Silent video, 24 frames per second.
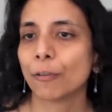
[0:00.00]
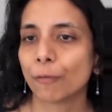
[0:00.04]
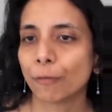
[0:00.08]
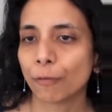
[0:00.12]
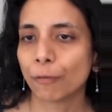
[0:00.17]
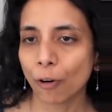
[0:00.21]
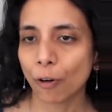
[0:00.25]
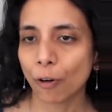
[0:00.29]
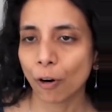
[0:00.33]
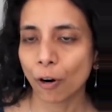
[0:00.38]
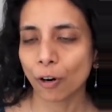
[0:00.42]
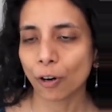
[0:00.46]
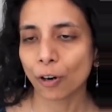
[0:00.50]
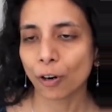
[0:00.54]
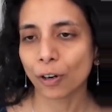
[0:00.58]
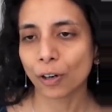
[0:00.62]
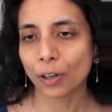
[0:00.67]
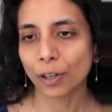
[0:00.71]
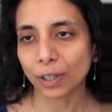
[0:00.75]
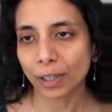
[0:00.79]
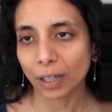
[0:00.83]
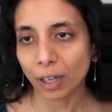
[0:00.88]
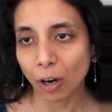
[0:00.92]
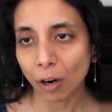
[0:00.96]

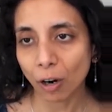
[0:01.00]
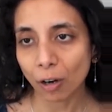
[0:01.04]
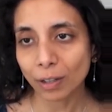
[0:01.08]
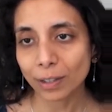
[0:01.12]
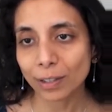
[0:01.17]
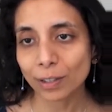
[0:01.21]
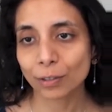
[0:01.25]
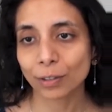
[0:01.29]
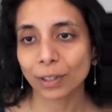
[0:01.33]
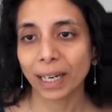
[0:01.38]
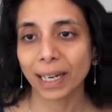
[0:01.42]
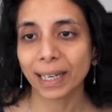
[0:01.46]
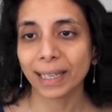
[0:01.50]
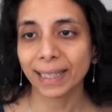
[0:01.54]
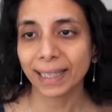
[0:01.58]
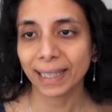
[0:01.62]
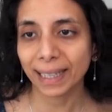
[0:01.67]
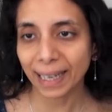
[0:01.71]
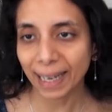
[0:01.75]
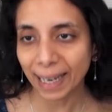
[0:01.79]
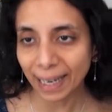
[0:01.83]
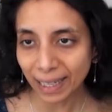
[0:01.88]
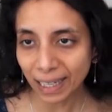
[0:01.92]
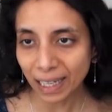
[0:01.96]
for also
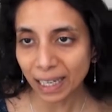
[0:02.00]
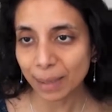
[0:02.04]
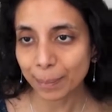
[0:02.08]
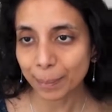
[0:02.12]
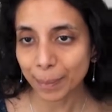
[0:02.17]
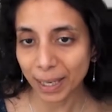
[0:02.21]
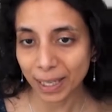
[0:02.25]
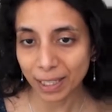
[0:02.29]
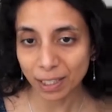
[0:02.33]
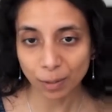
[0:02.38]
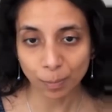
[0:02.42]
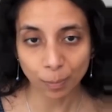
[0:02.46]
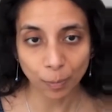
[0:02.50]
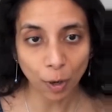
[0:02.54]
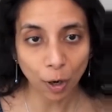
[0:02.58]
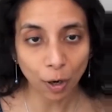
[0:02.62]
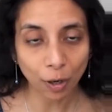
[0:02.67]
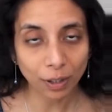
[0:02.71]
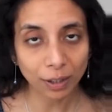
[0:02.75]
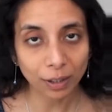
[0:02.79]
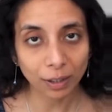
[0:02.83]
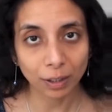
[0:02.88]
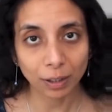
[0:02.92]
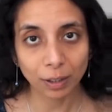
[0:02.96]
any AI-based
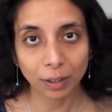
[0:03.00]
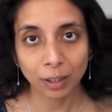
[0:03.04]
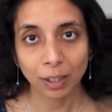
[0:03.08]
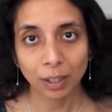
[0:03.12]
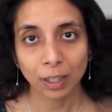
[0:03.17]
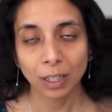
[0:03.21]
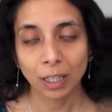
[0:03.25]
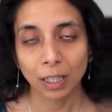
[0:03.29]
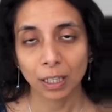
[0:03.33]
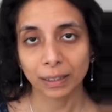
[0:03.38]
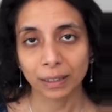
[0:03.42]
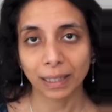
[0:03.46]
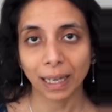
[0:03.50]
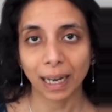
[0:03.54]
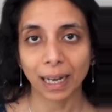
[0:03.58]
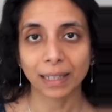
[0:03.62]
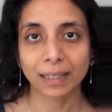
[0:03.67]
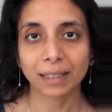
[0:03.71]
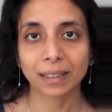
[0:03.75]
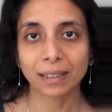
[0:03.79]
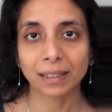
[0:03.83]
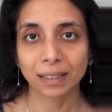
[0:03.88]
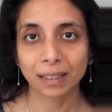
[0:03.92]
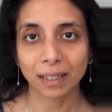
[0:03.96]
model
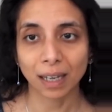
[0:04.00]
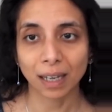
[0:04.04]
that